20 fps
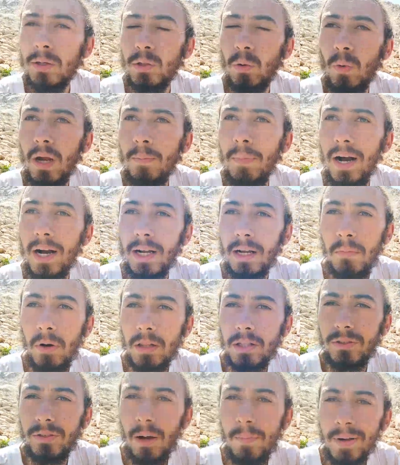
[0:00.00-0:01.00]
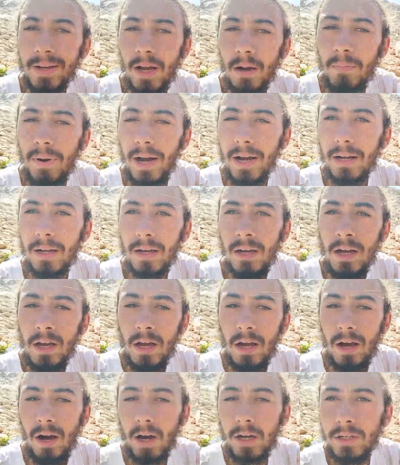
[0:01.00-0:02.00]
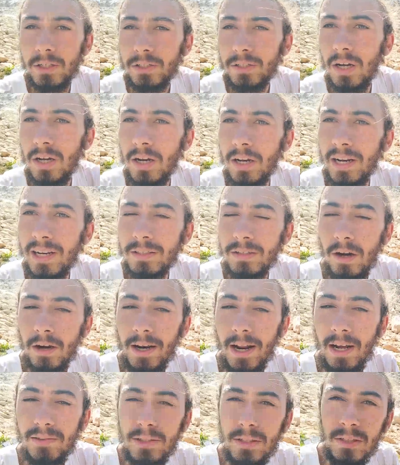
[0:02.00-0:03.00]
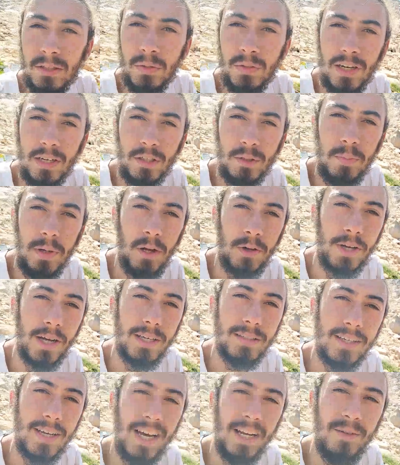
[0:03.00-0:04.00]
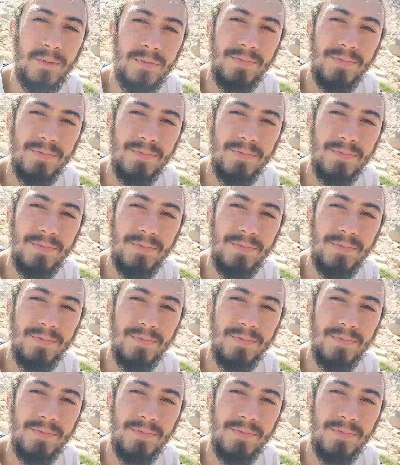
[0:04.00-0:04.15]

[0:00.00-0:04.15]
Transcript: the way back, and by the time I get back, I can just turn it inside out and use it as a pillowcase again.